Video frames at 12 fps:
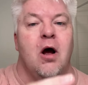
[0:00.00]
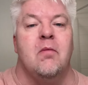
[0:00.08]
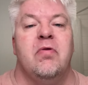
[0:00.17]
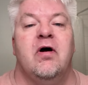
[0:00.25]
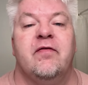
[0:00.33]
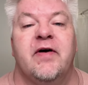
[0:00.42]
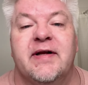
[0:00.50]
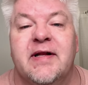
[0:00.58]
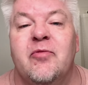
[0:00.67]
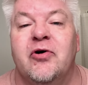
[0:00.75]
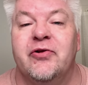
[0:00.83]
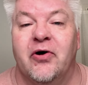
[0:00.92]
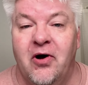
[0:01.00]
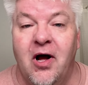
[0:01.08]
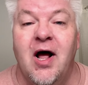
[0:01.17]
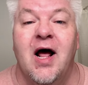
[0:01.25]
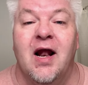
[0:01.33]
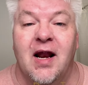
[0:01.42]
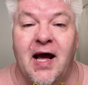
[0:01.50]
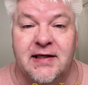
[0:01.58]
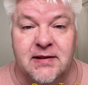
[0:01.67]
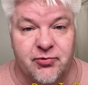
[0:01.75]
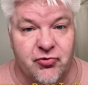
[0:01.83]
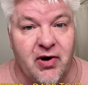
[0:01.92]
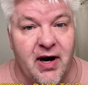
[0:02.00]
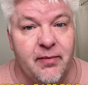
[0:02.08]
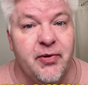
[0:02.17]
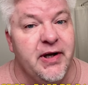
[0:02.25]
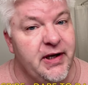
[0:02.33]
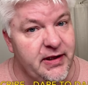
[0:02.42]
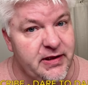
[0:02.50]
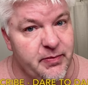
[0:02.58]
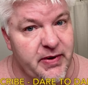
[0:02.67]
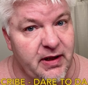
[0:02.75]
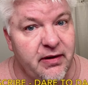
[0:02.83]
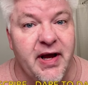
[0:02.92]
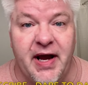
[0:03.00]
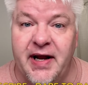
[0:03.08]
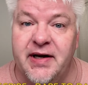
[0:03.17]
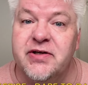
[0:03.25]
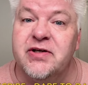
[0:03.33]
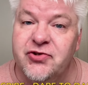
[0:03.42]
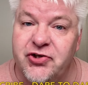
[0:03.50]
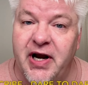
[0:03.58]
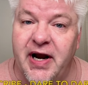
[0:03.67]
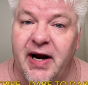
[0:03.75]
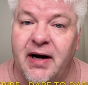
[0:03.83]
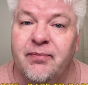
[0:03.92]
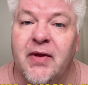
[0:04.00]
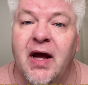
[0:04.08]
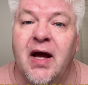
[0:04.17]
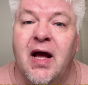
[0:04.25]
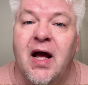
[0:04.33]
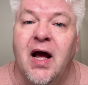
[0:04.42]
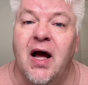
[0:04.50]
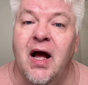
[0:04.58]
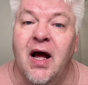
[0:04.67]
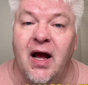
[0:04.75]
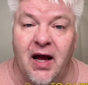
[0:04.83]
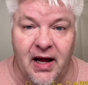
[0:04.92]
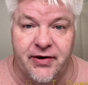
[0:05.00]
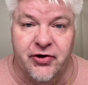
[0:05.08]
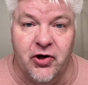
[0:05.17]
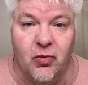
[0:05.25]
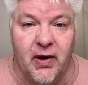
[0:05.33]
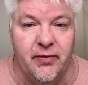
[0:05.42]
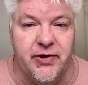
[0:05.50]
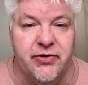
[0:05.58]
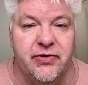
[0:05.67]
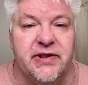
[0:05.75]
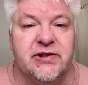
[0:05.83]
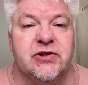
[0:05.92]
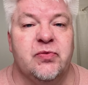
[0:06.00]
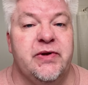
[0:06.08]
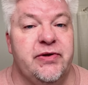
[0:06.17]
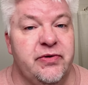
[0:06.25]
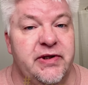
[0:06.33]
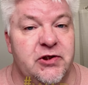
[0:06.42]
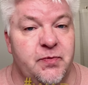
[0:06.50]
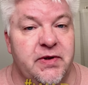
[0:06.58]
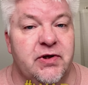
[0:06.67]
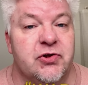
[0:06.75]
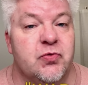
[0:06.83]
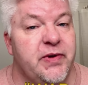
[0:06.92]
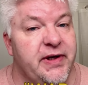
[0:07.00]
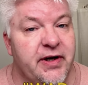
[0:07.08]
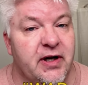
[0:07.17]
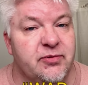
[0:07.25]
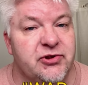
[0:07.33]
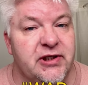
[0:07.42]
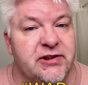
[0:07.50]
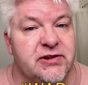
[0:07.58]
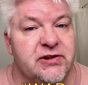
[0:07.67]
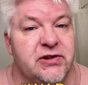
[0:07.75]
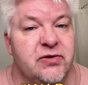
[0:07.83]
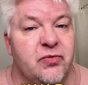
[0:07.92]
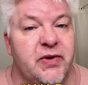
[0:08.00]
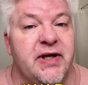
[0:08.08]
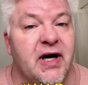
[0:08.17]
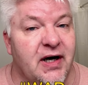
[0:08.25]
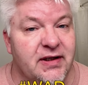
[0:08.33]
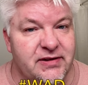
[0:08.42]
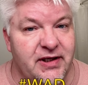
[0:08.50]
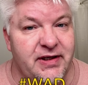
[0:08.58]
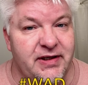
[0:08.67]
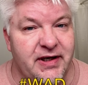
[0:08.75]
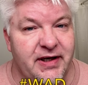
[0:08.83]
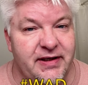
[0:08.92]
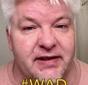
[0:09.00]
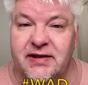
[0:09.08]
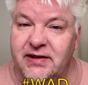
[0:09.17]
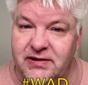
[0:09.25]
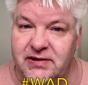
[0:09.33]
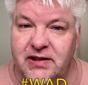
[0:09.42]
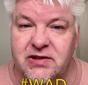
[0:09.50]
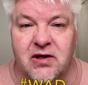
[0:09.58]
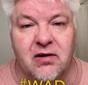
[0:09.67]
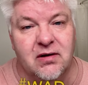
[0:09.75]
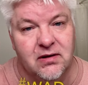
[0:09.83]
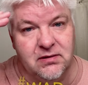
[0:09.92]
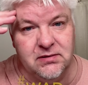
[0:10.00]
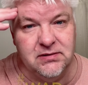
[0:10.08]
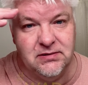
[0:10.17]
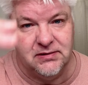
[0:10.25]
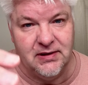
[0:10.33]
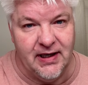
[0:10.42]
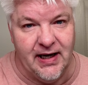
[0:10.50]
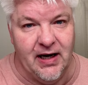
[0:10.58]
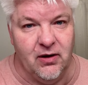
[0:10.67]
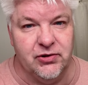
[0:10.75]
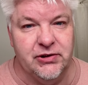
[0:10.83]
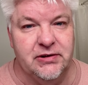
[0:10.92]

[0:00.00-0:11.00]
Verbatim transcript: Perfect, Mundo. Like, subscribe, hit the bell, and share. And you know why we do this? We do this because we are not obsessed. We are dedicated. Sig out.